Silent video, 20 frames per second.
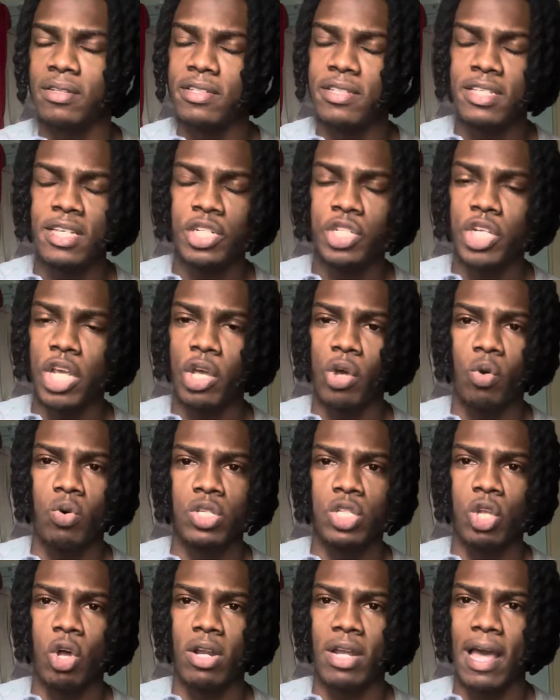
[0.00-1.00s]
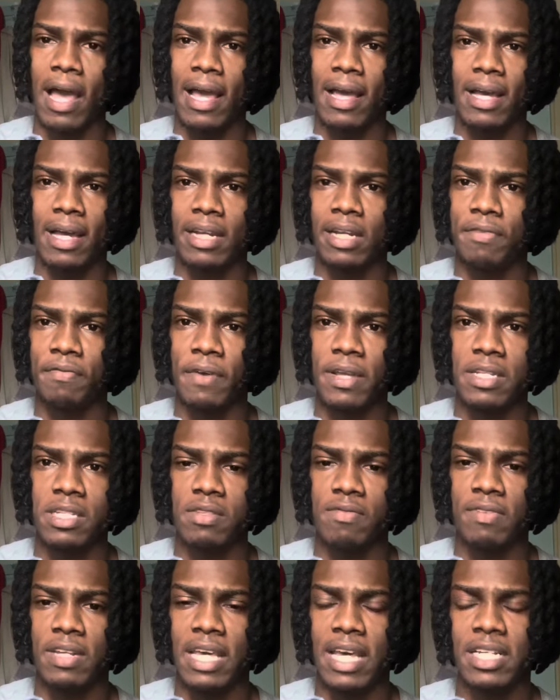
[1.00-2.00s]
Zinchenko is not that guy
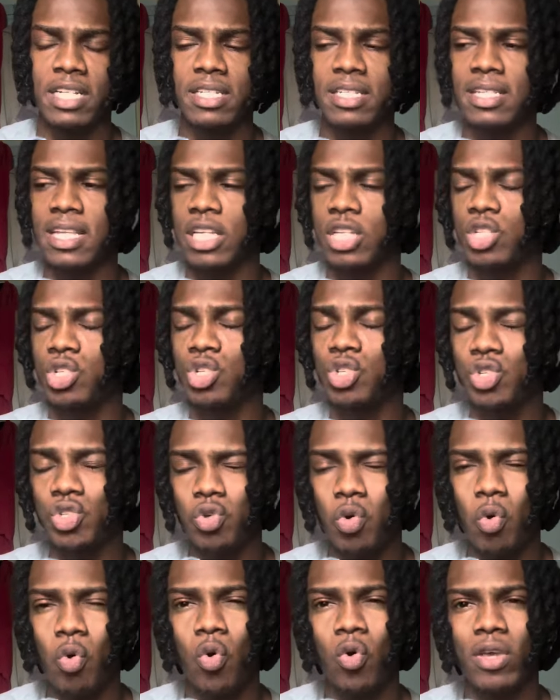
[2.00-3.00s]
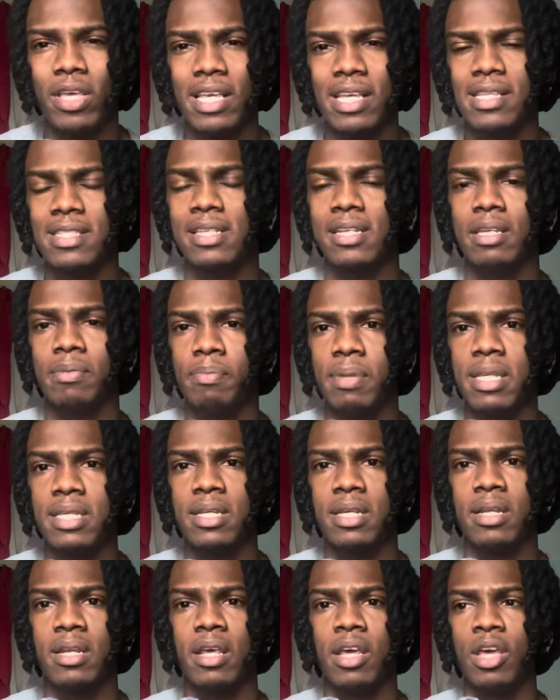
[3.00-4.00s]
defensively. I just think so easily
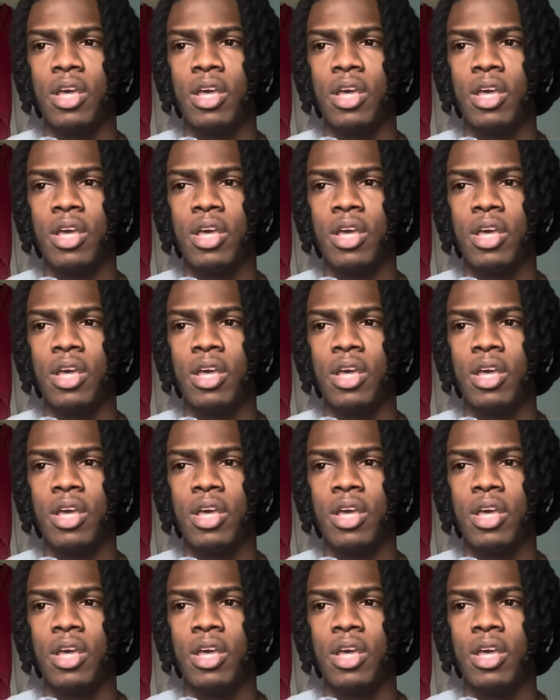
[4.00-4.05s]
beaten.